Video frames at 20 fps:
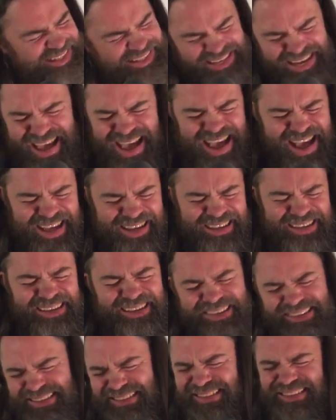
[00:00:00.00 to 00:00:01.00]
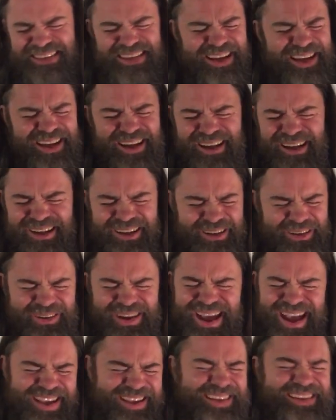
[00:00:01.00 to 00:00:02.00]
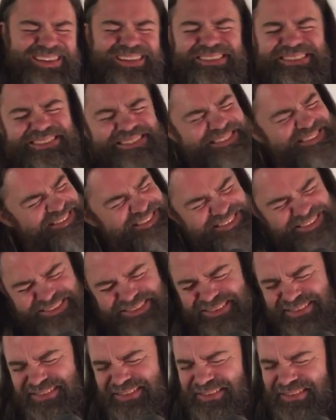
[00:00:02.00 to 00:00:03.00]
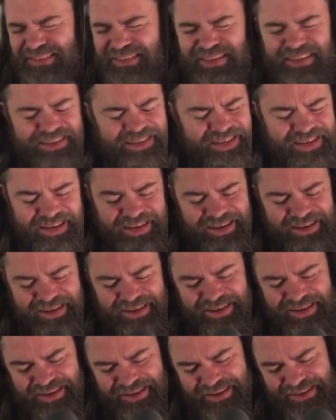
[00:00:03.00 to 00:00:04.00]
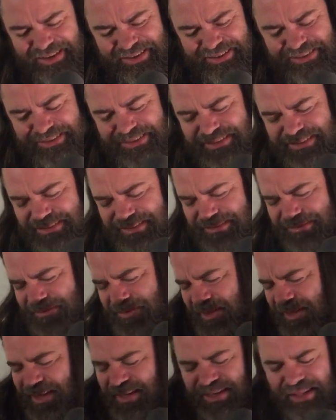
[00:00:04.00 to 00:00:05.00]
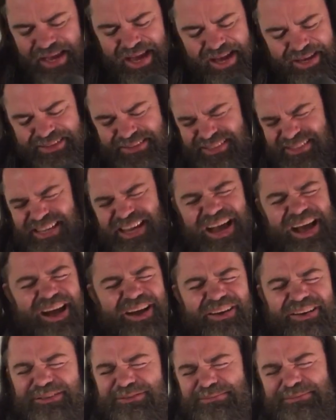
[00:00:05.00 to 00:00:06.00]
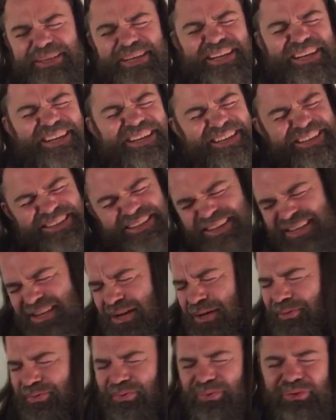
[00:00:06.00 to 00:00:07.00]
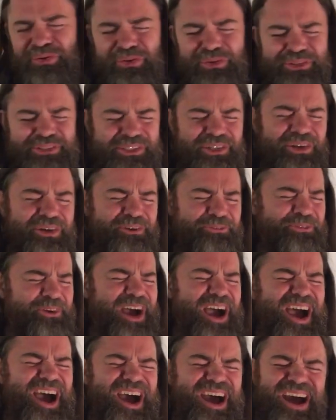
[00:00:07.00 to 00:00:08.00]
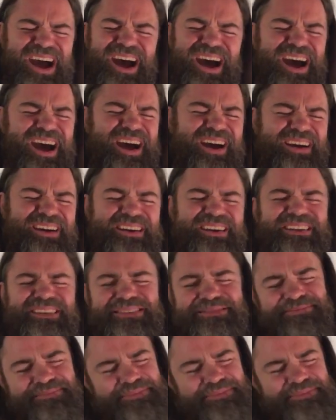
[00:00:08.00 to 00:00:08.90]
Yeah, your grace. Yeah, that is how I've made it through so far.